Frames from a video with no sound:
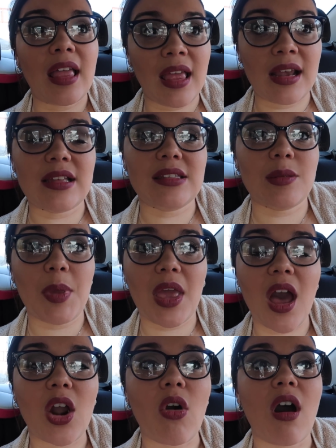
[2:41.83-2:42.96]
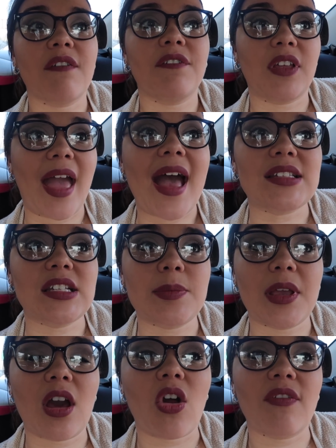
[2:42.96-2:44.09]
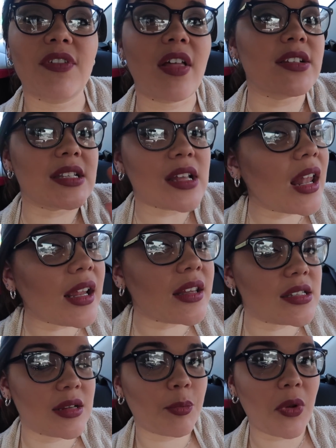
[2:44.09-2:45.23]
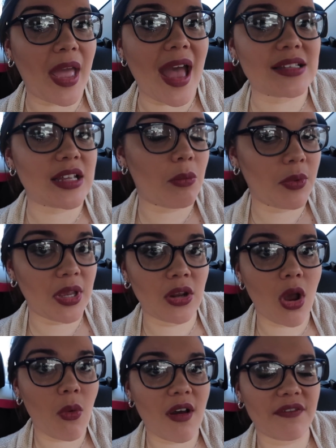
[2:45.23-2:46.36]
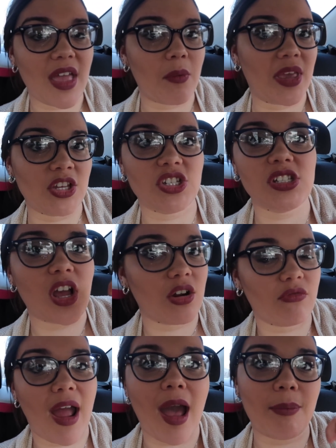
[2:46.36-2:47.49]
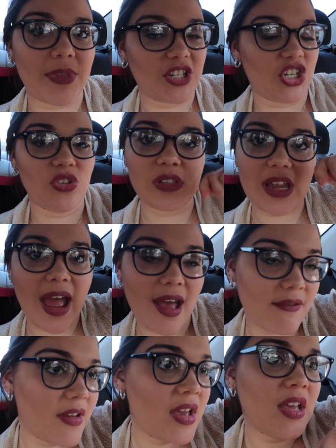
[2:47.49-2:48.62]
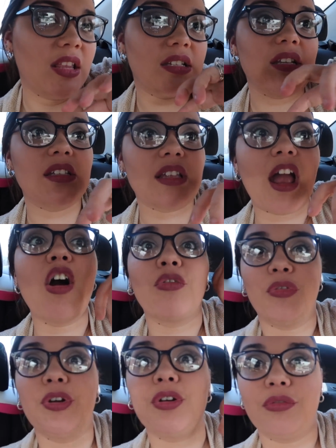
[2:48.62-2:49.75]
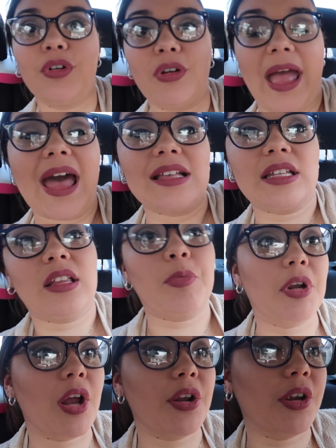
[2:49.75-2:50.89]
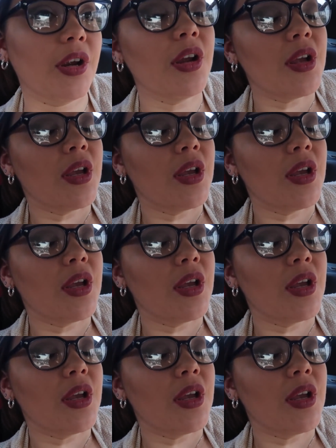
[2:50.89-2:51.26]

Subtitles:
It needs to be cut off. The cast needs to be cut off. Now, this is not like the simple cast that we know of that we can just unwrap that she used to have. This is like a real cast that they put on her.